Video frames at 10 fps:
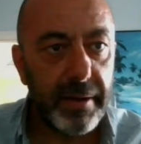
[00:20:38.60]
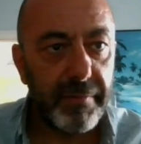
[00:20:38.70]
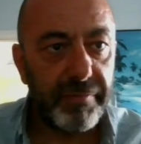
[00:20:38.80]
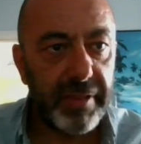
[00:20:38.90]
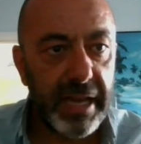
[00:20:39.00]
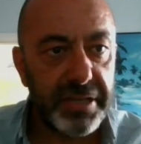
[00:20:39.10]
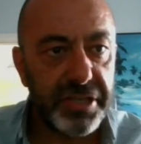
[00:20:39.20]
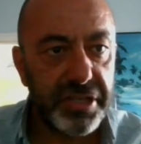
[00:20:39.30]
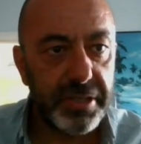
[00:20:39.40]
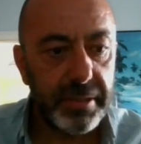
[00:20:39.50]

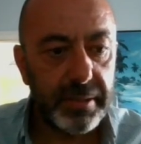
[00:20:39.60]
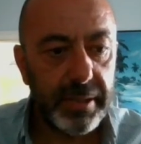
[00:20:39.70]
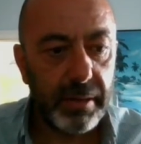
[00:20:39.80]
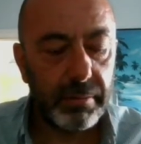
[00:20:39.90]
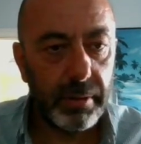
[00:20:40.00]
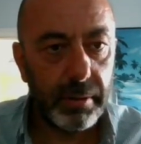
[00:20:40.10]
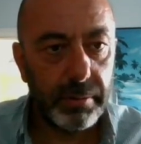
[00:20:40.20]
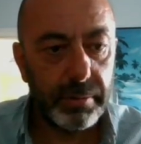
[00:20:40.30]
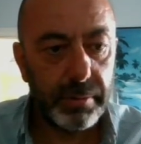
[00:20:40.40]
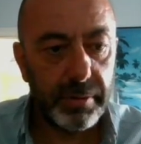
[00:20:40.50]
Flash,
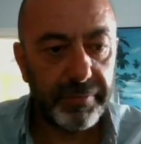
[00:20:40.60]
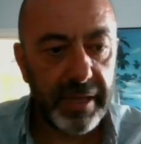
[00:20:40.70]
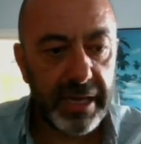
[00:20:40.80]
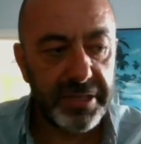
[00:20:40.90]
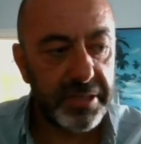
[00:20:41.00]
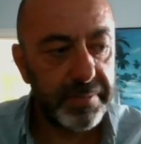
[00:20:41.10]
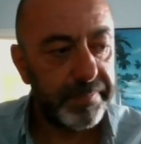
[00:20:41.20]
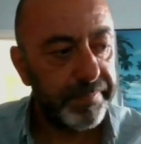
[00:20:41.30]
download to the flash.